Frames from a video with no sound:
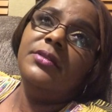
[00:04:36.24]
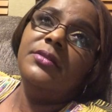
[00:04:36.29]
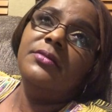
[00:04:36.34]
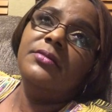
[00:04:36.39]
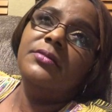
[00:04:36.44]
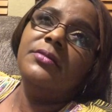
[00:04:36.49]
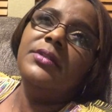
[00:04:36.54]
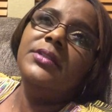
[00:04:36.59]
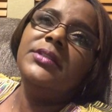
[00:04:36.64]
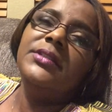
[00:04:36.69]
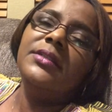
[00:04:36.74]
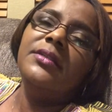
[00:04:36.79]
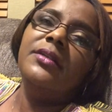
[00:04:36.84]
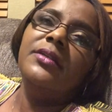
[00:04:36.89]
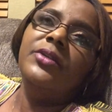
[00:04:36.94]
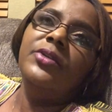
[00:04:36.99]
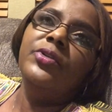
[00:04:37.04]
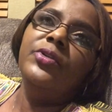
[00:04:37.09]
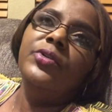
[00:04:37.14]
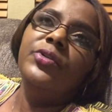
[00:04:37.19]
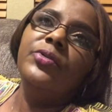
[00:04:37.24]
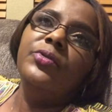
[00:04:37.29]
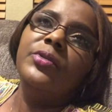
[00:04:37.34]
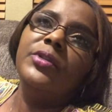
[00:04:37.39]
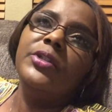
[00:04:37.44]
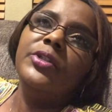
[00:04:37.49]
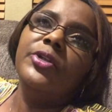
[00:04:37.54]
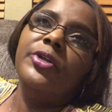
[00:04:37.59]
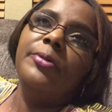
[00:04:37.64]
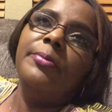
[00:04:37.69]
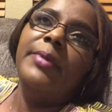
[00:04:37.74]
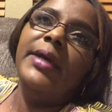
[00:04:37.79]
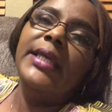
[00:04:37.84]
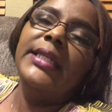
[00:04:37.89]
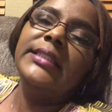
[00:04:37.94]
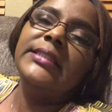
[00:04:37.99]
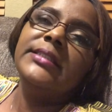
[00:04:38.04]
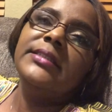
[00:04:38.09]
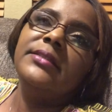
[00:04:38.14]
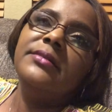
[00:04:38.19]
was it a nuclear
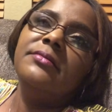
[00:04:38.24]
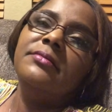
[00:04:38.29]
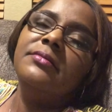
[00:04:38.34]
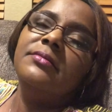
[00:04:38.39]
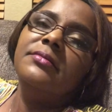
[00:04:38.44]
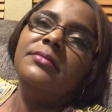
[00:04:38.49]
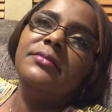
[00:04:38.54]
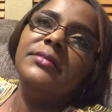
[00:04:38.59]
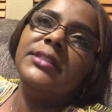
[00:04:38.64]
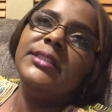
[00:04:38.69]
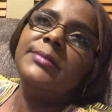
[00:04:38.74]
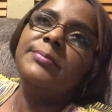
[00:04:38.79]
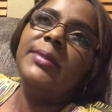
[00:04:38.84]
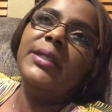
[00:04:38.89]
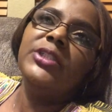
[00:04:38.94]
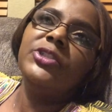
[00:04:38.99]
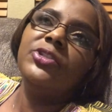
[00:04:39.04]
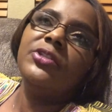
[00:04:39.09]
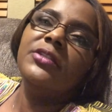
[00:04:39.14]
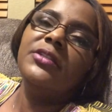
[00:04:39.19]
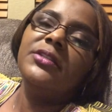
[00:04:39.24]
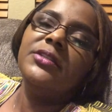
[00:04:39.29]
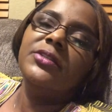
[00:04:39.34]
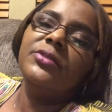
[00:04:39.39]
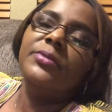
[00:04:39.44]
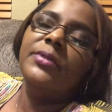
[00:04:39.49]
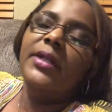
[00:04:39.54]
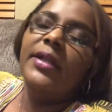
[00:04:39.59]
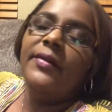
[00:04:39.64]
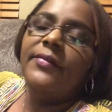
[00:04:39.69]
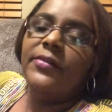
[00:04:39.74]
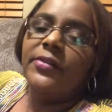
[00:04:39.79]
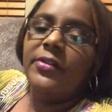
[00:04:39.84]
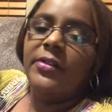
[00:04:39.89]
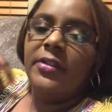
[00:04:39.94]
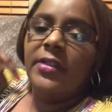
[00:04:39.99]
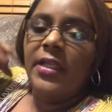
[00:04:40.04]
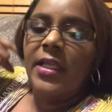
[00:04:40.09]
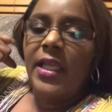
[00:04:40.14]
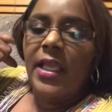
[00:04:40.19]
medicine specialist or whatever,
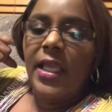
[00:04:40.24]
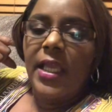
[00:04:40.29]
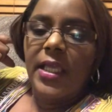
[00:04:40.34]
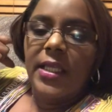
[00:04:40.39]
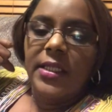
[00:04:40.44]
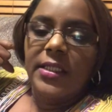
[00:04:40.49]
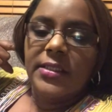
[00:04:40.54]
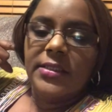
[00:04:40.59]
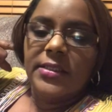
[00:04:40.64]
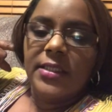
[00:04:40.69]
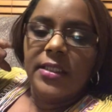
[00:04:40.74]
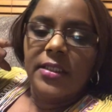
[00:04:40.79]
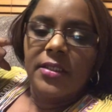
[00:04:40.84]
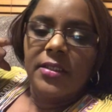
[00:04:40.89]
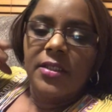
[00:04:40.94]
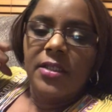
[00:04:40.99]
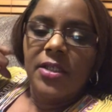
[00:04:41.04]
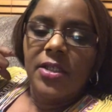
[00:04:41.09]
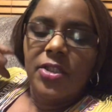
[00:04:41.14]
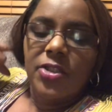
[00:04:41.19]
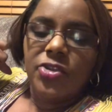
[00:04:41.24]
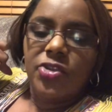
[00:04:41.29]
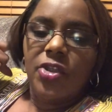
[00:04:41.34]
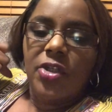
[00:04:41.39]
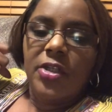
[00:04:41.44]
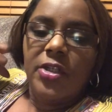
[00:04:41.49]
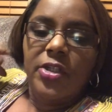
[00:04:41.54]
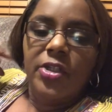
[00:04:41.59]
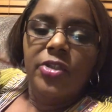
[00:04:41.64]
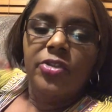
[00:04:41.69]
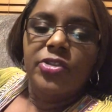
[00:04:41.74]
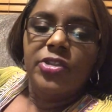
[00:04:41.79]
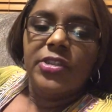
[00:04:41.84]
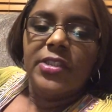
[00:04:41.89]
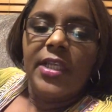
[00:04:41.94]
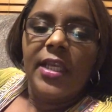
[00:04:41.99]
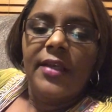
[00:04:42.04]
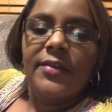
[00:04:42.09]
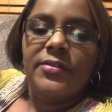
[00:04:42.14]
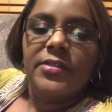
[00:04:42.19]
and he said, Shauna, you just
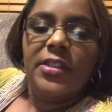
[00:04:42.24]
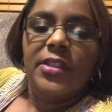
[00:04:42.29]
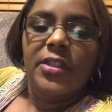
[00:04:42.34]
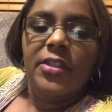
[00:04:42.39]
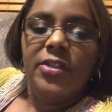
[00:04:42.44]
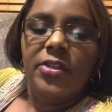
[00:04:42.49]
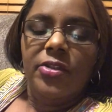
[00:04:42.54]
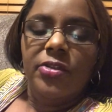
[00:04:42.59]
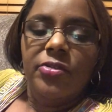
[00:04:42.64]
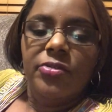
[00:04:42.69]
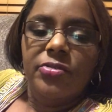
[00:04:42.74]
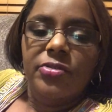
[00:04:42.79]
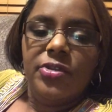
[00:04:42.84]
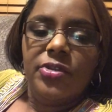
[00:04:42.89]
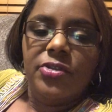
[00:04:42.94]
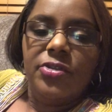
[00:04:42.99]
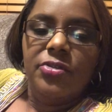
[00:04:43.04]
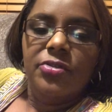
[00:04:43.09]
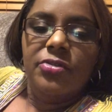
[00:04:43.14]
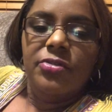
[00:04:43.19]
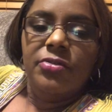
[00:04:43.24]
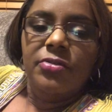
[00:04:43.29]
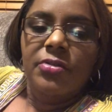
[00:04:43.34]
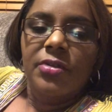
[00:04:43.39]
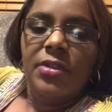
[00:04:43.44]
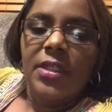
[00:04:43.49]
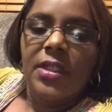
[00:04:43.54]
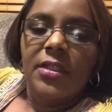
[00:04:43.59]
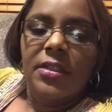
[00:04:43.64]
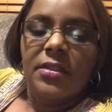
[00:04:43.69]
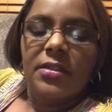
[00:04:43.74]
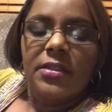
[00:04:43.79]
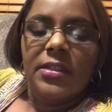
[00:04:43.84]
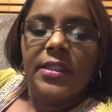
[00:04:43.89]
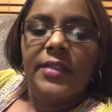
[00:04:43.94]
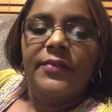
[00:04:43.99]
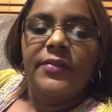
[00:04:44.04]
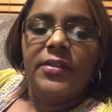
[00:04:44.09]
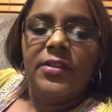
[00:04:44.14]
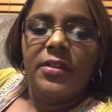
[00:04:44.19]
have to get used to
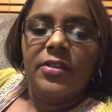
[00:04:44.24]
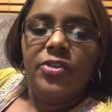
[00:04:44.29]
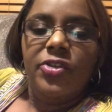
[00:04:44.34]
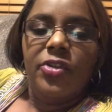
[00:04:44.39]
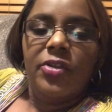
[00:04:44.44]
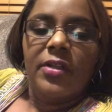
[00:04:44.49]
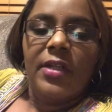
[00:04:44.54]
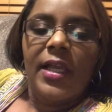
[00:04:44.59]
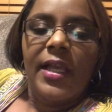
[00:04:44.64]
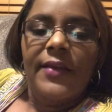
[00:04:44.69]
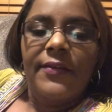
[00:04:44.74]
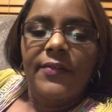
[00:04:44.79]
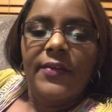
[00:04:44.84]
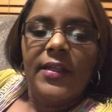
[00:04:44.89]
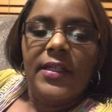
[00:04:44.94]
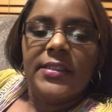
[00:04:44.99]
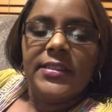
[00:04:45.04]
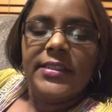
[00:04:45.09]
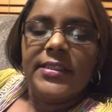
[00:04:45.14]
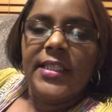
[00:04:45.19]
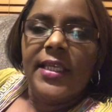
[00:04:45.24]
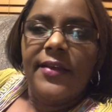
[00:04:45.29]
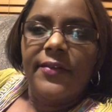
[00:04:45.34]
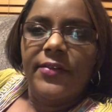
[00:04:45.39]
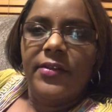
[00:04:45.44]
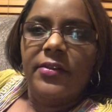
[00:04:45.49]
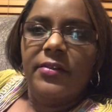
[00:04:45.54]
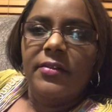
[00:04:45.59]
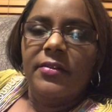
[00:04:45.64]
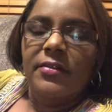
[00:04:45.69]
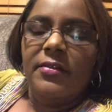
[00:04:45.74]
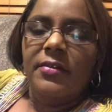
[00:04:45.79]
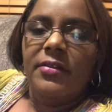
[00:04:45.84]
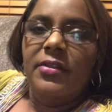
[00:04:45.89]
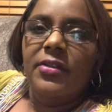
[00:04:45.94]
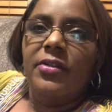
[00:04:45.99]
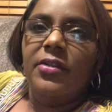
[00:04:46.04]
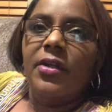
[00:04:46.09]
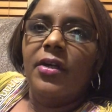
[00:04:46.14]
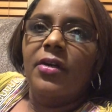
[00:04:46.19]
living your life at a 7.
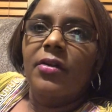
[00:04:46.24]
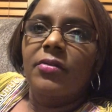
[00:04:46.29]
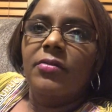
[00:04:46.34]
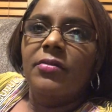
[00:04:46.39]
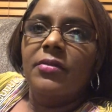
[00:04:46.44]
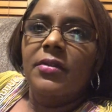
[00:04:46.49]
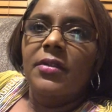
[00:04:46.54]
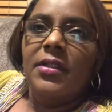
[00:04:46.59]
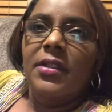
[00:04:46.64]
You know,